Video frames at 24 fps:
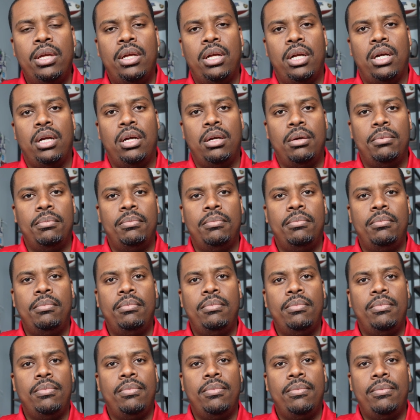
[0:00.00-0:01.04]

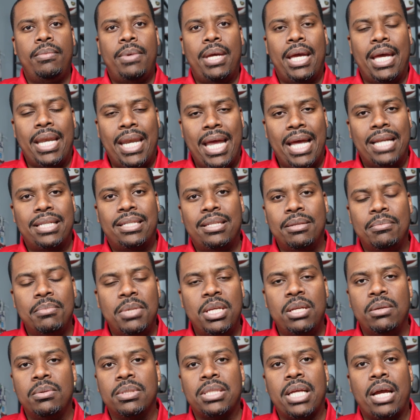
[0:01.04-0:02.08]
And that to
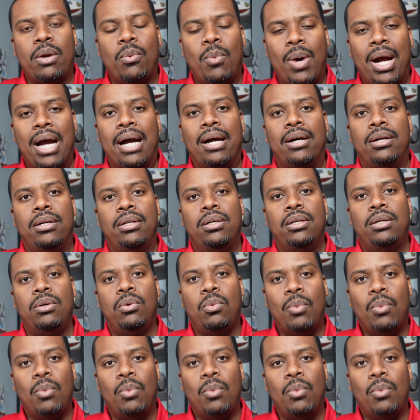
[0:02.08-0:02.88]
me was like, wow.